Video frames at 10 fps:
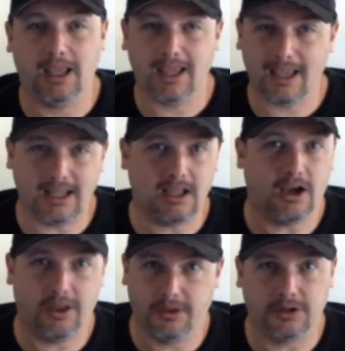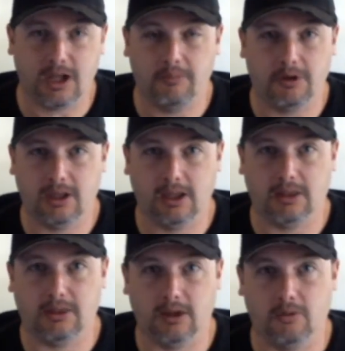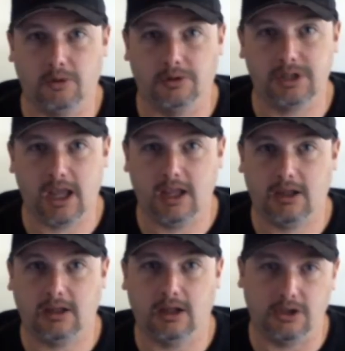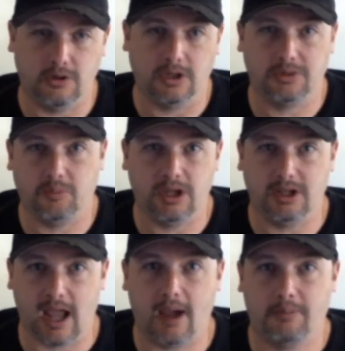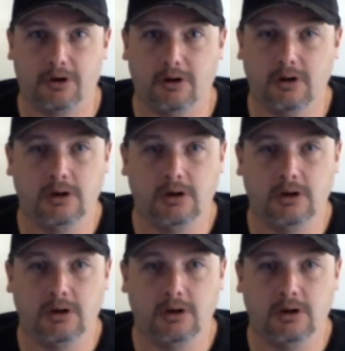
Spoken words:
any other type of kit that will take a USB adapter,